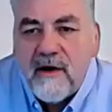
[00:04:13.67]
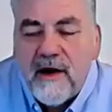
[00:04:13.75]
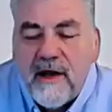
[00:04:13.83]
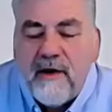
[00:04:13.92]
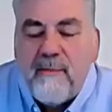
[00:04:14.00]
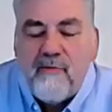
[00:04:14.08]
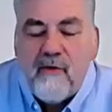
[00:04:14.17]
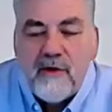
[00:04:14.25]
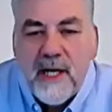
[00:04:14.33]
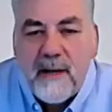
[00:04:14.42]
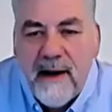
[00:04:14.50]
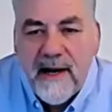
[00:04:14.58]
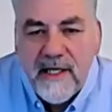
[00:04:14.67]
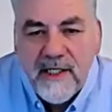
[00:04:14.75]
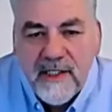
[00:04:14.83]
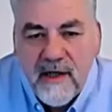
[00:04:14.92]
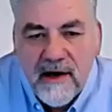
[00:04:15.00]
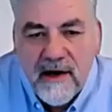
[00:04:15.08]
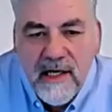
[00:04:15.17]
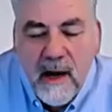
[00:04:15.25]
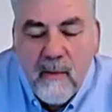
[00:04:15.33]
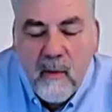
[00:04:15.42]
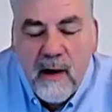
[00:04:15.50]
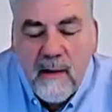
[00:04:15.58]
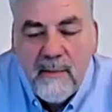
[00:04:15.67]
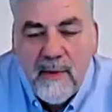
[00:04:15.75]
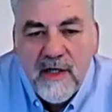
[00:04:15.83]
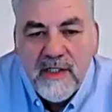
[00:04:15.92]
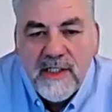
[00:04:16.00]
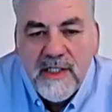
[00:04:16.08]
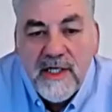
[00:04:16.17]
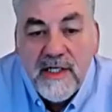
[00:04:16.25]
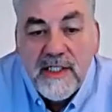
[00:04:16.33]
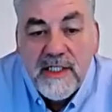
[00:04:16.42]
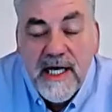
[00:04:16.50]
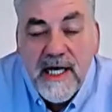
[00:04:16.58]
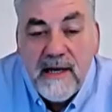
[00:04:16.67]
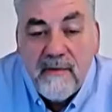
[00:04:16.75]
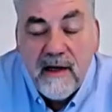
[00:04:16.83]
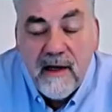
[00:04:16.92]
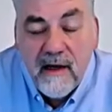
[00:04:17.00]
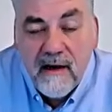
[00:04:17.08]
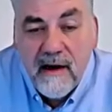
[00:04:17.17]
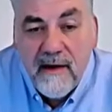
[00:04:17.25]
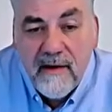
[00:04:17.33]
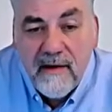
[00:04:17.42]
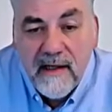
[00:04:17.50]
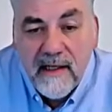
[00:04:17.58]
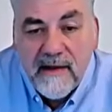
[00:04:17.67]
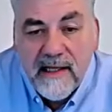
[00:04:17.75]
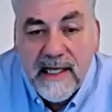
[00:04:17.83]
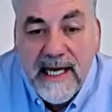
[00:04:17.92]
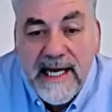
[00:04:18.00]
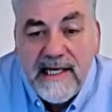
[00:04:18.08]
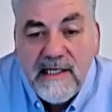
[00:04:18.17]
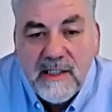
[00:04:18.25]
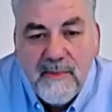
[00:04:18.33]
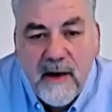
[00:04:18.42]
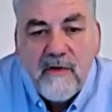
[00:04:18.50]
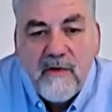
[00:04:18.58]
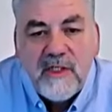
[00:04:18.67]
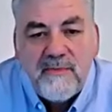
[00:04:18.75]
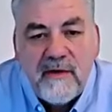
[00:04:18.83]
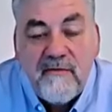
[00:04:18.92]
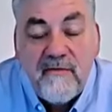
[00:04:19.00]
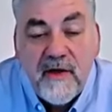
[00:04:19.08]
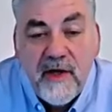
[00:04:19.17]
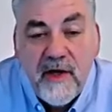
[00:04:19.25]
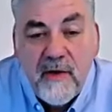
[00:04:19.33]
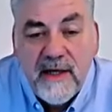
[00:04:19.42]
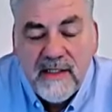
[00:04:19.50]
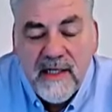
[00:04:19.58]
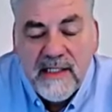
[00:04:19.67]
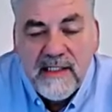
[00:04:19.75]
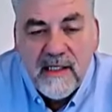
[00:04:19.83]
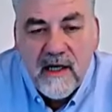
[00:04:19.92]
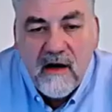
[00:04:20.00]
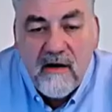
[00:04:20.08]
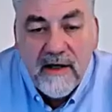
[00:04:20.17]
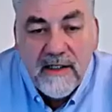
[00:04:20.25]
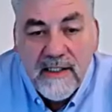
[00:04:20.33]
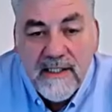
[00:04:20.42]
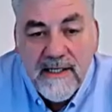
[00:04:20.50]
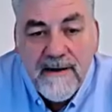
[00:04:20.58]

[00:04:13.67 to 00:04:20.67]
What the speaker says: like your project manager is like the number one person in your team, like the key spokesman for you as the client.